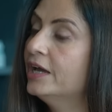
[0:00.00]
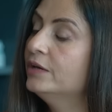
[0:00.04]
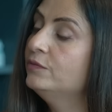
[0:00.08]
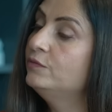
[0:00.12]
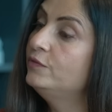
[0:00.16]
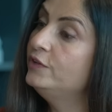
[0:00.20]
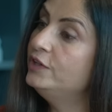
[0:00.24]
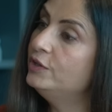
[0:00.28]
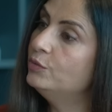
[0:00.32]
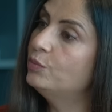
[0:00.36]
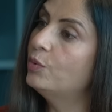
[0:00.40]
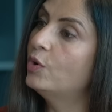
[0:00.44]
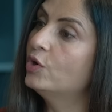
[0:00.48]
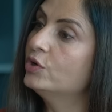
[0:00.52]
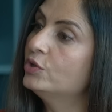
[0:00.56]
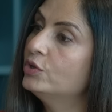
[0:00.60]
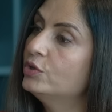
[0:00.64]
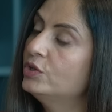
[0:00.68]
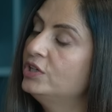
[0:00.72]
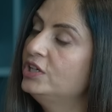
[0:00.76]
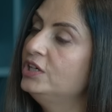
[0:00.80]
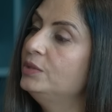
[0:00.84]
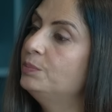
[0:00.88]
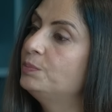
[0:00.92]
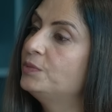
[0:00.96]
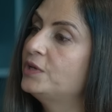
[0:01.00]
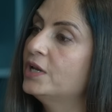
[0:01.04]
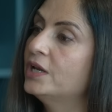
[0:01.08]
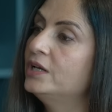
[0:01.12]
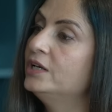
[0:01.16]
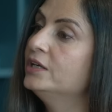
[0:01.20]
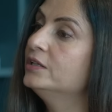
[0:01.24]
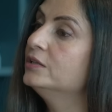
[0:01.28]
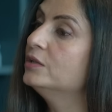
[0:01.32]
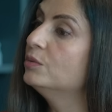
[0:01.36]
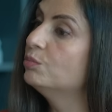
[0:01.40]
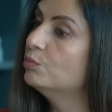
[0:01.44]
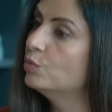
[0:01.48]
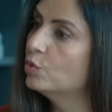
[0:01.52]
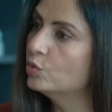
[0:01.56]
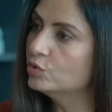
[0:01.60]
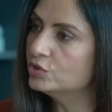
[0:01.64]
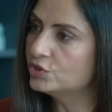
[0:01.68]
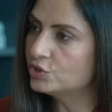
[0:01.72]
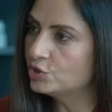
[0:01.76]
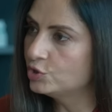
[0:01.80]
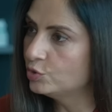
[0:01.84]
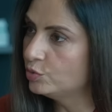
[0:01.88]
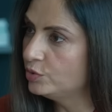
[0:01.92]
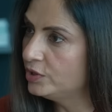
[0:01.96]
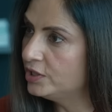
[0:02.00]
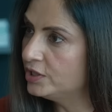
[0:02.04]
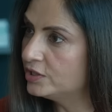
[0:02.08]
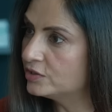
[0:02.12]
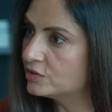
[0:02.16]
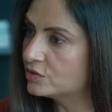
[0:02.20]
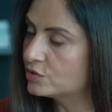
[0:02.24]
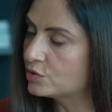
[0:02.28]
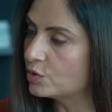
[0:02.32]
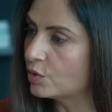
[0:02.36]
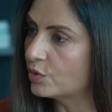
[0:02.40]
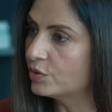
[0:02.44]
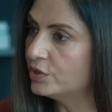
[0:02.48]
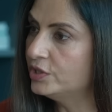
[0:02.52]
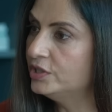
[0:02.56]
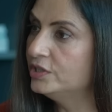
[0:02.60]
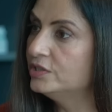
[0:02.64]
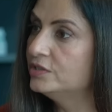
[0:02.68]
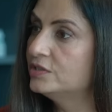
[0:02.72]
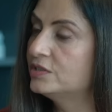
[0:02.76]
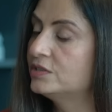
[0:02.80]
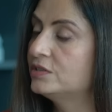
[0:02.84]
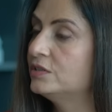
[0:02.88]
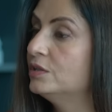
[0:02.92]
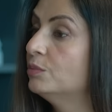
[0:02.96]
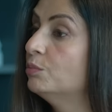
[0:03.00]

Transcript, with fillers: and we want to keep telling the most unique stories, mm-hmm.